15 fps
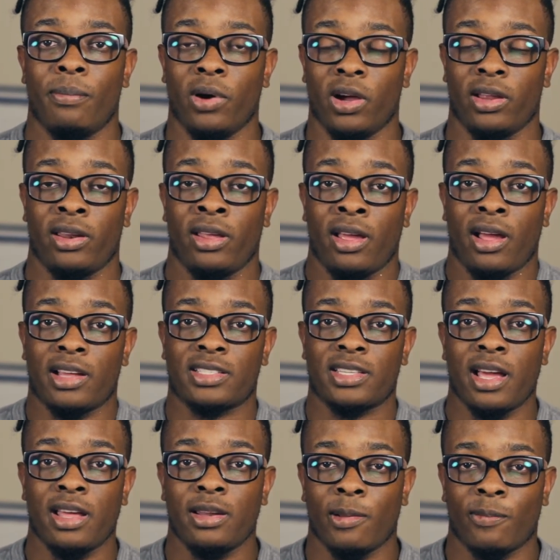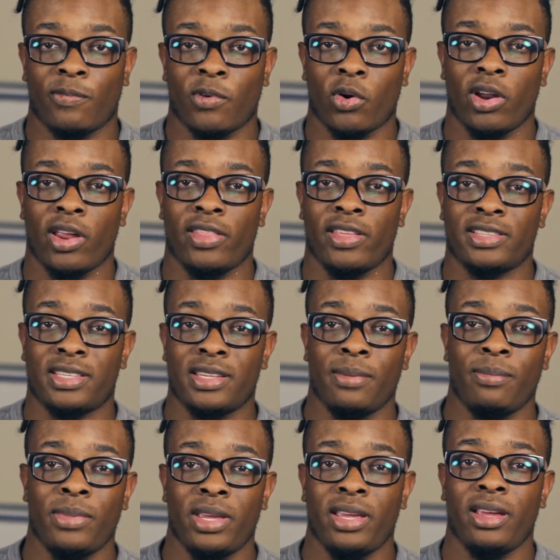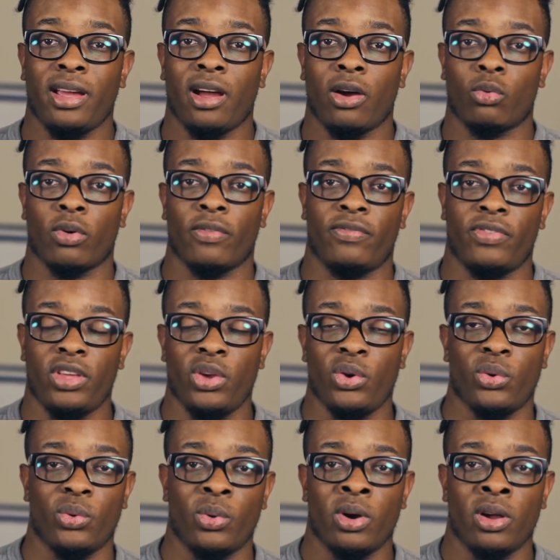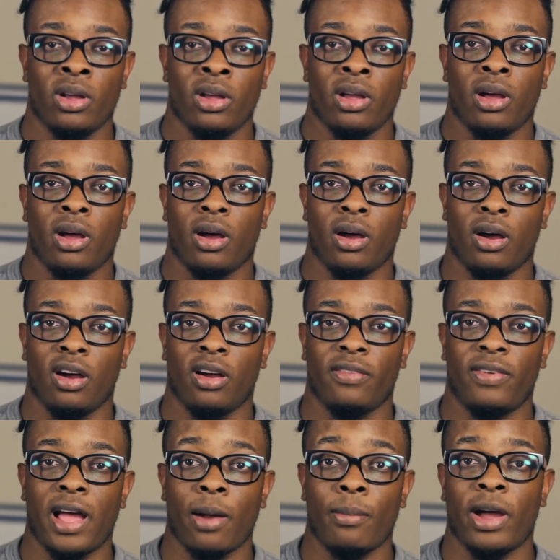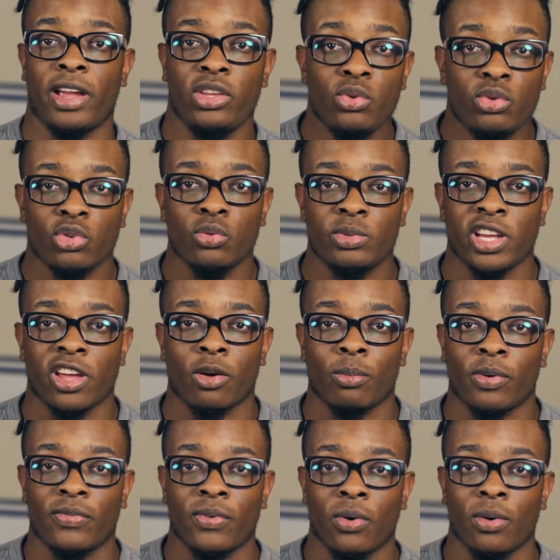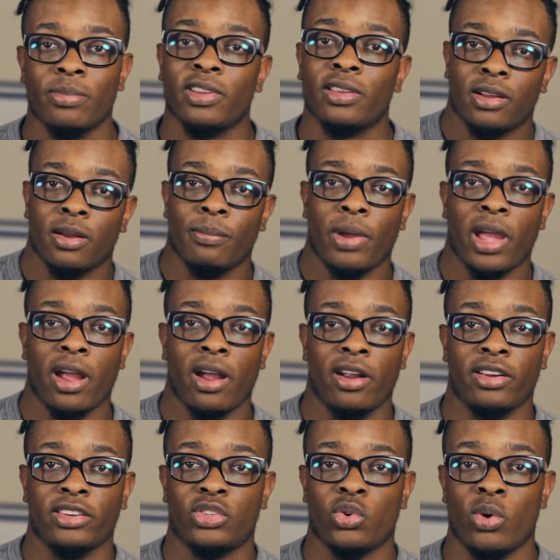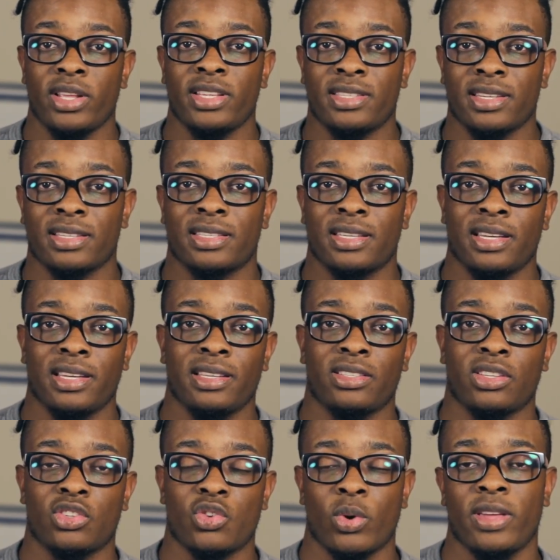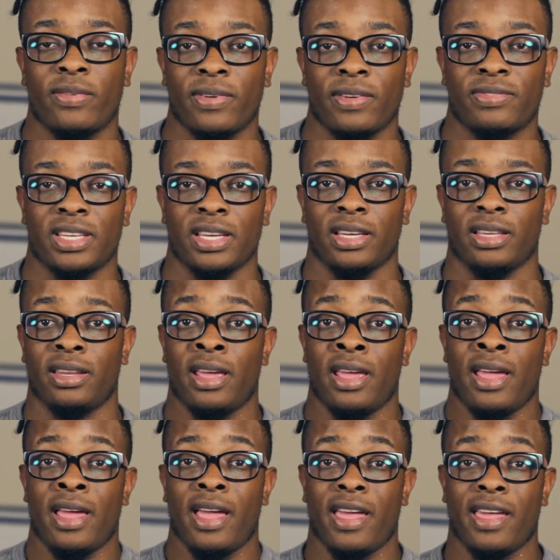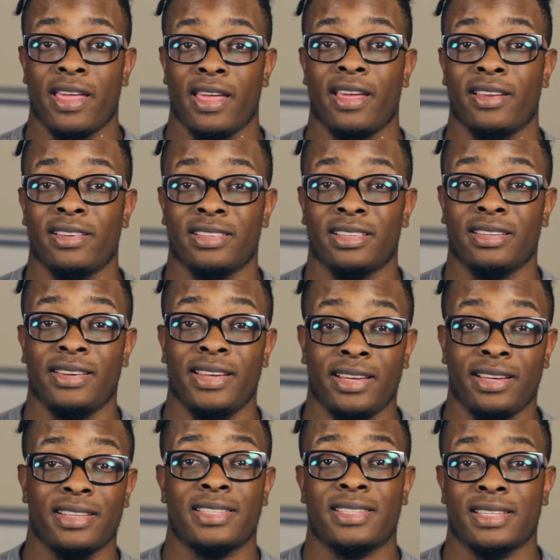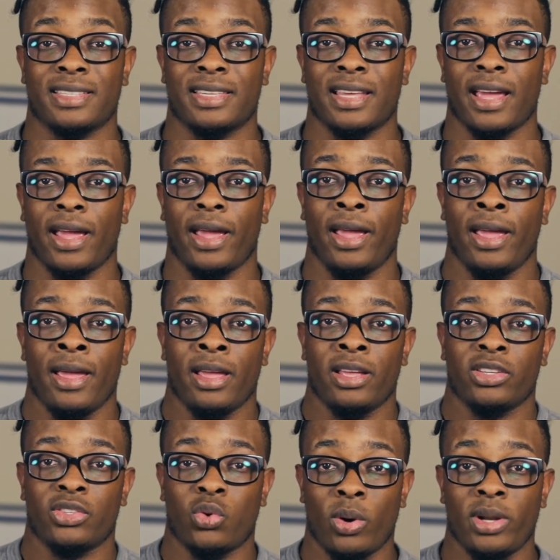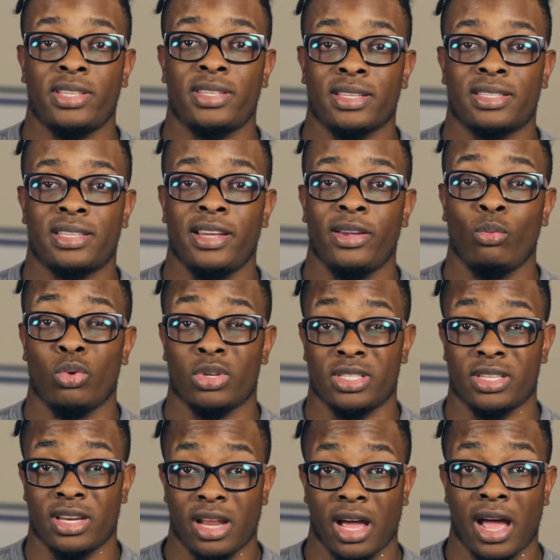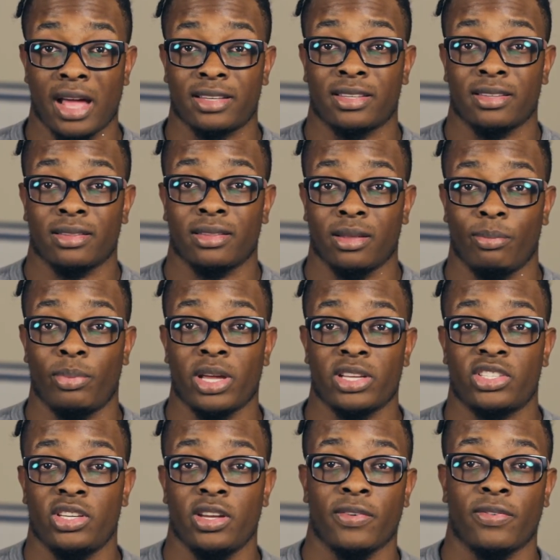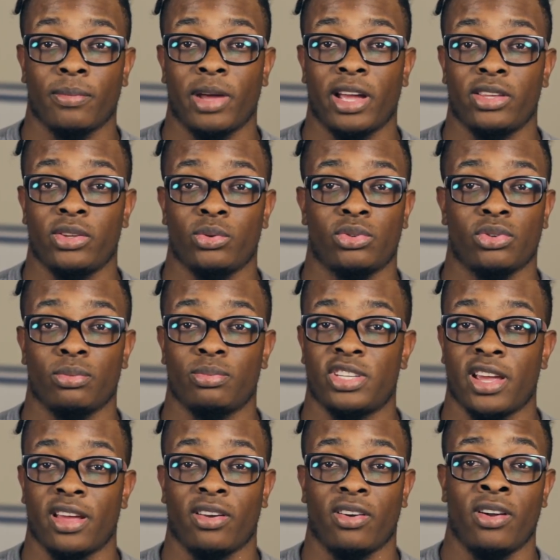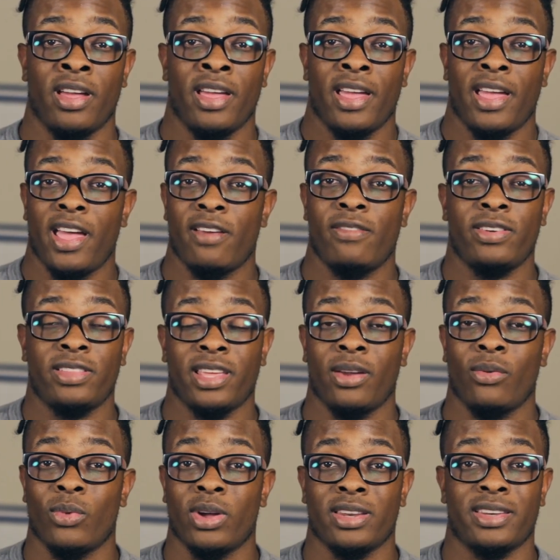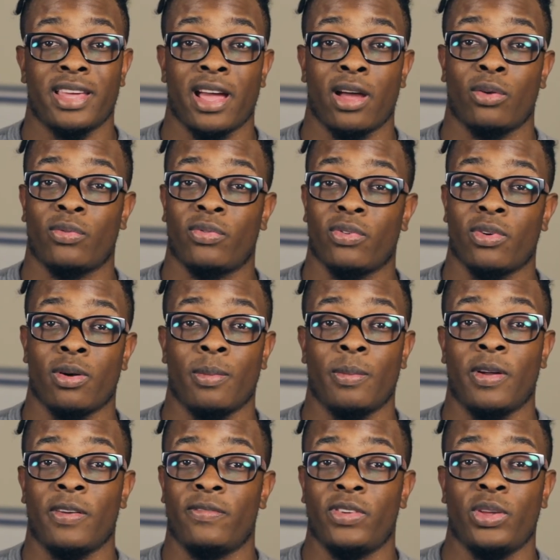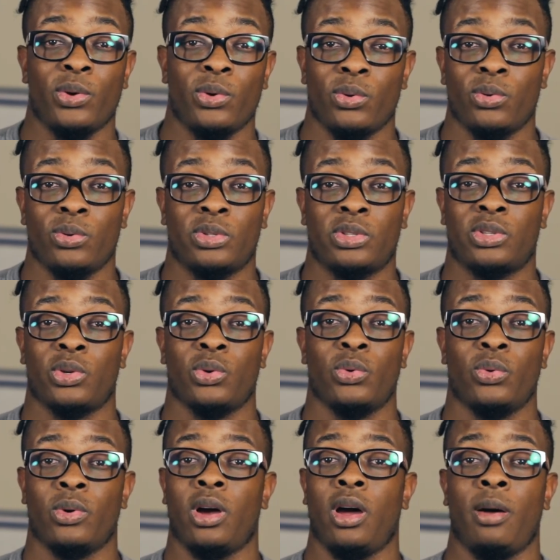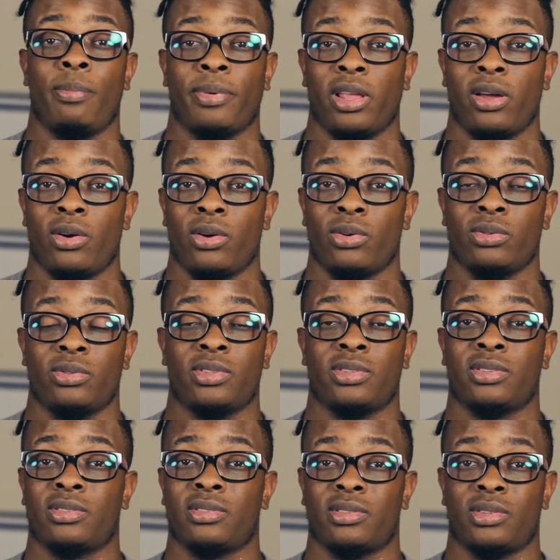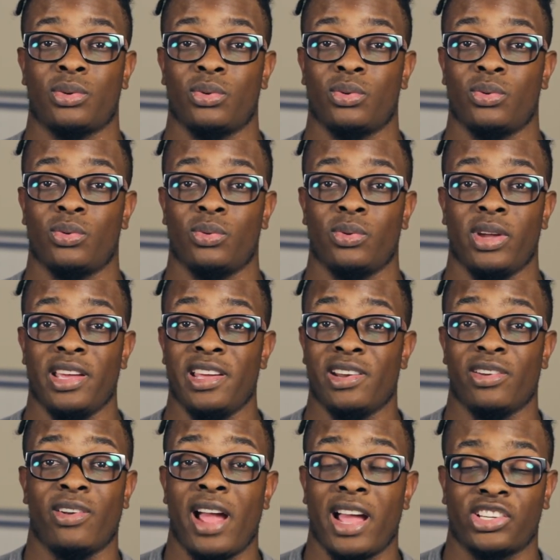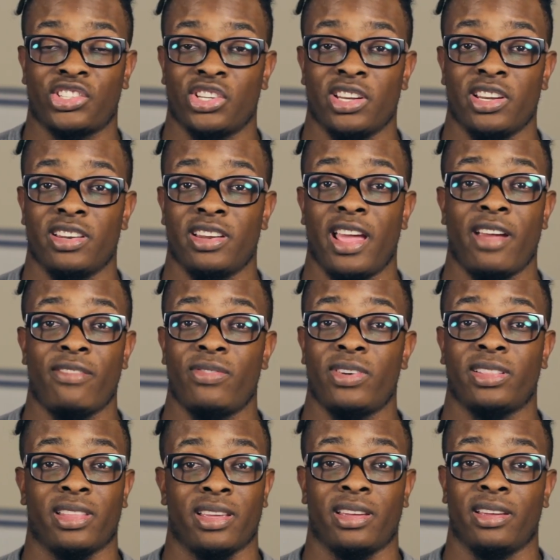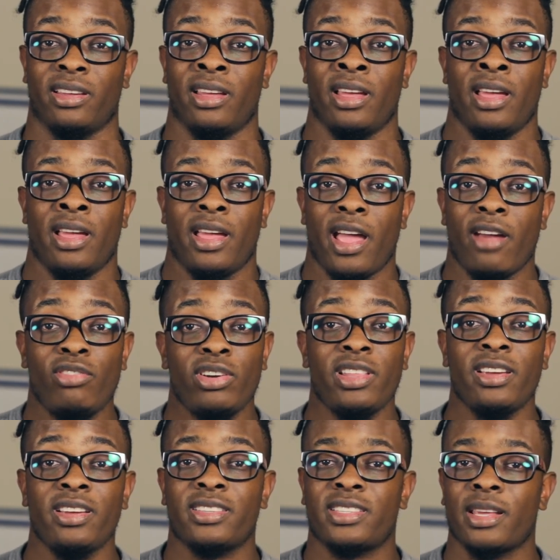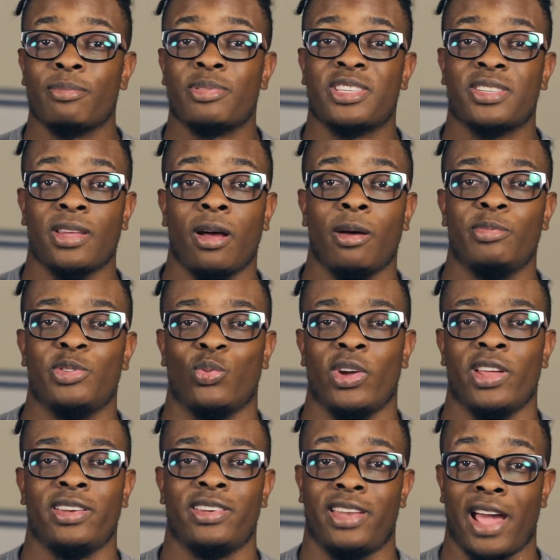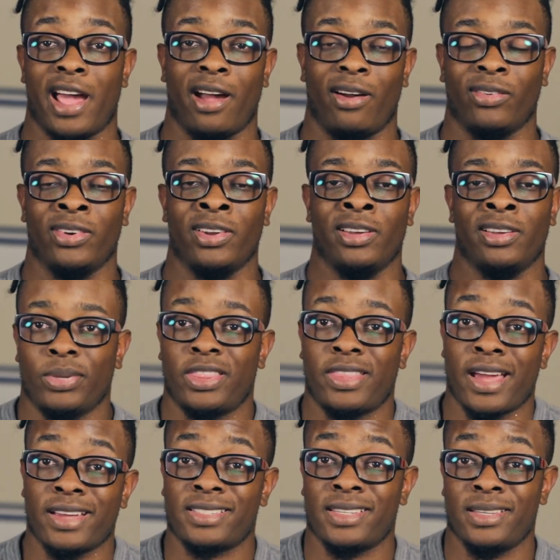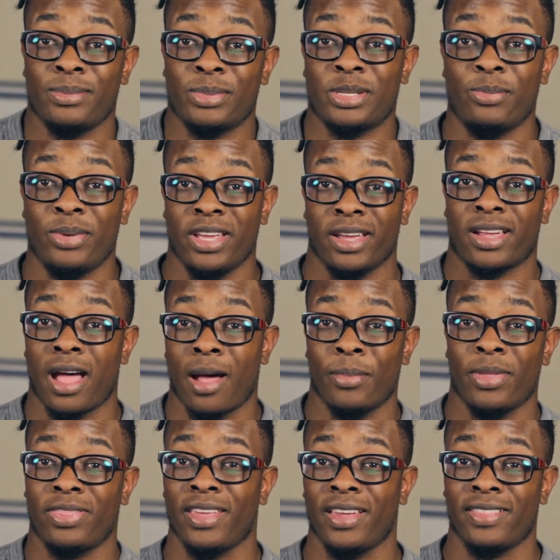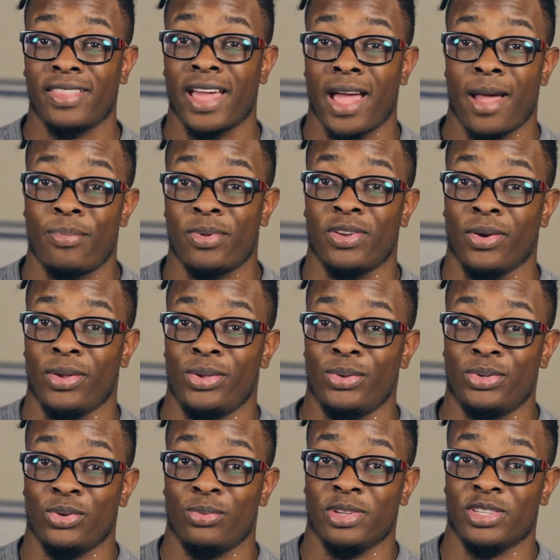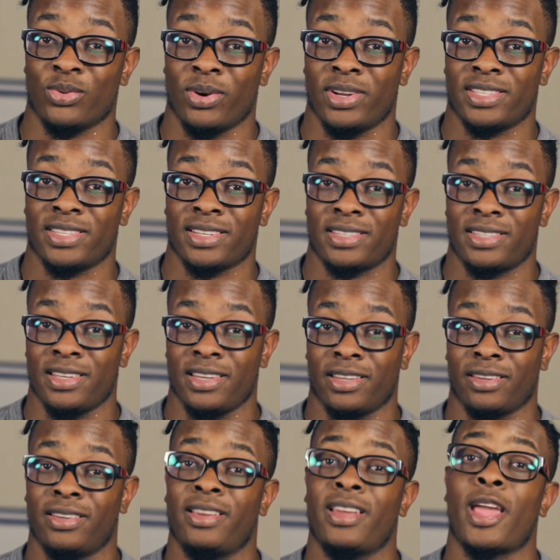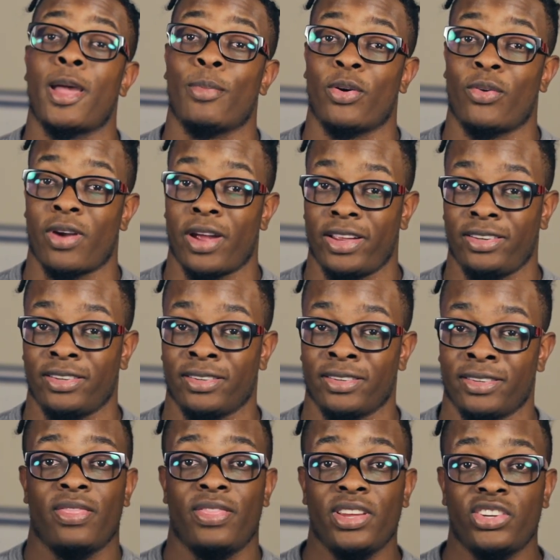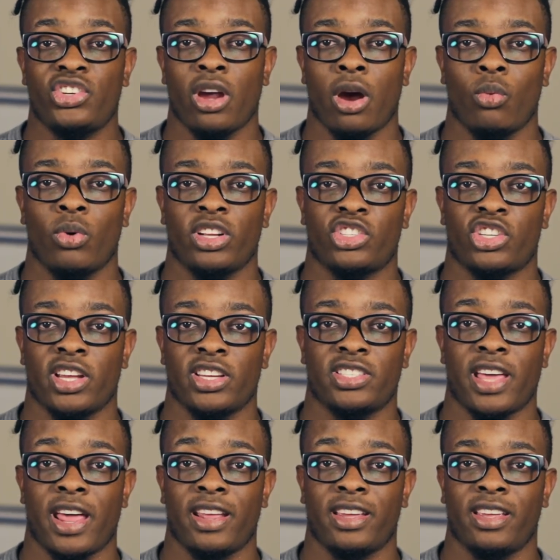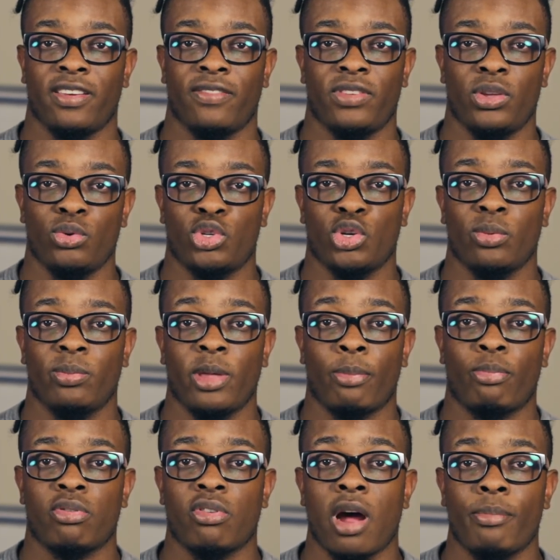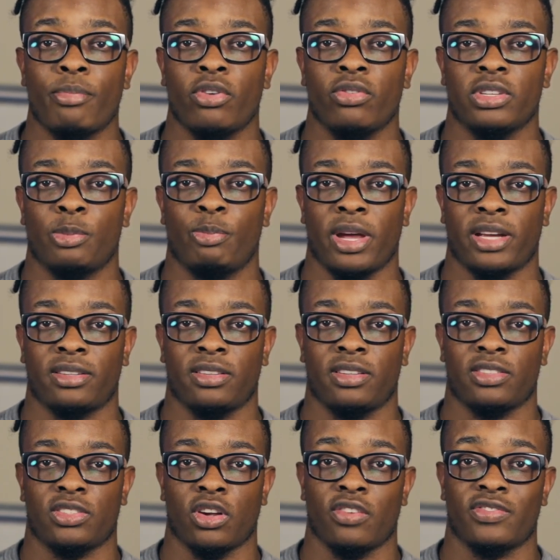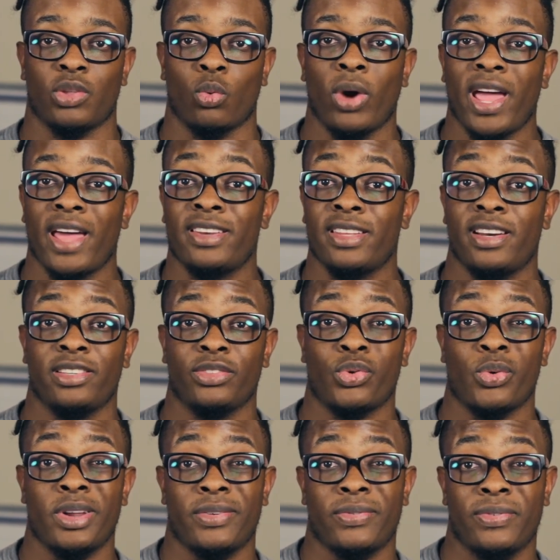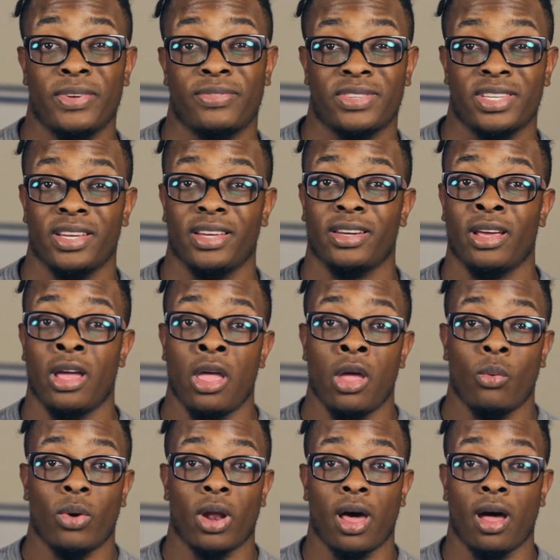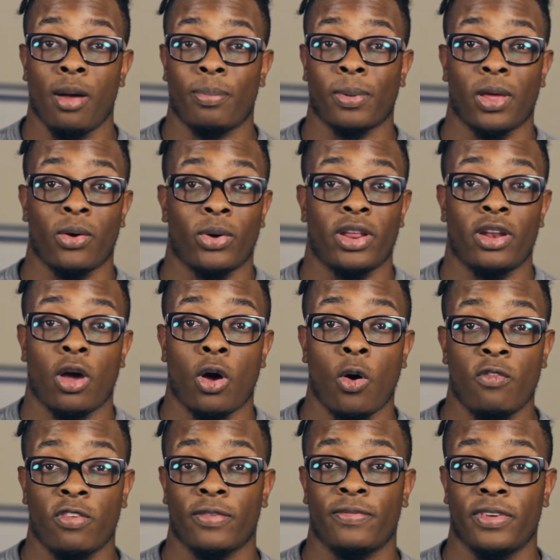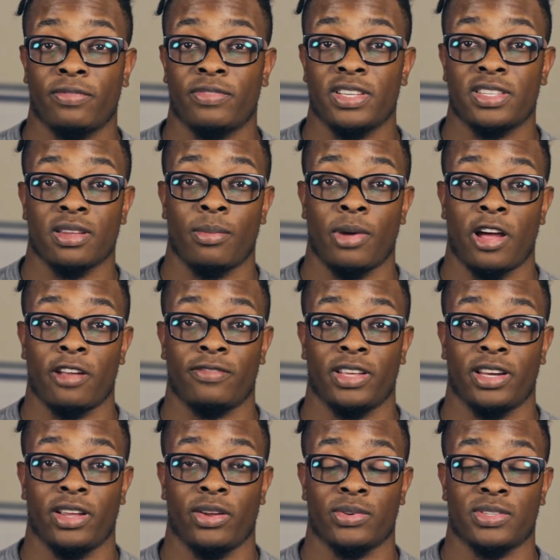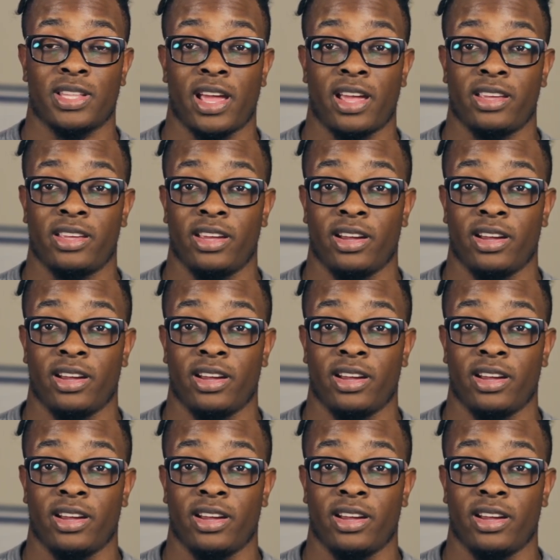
But I signed up for it and they sent me a review of how my YouTube channel performed comparing 2016 to 2015. And needless to say, 2016 was not the best year for my YouTube channel. Everything went down from views to uploads to interaction, everything except subs went down. But that seems to be a common thing that happened on YouTube in 2016. Am I right? This year I want to change that and give YouTube the proper respect it deserves, the way I did in 2015 when I uploaded over 50 some odd videos that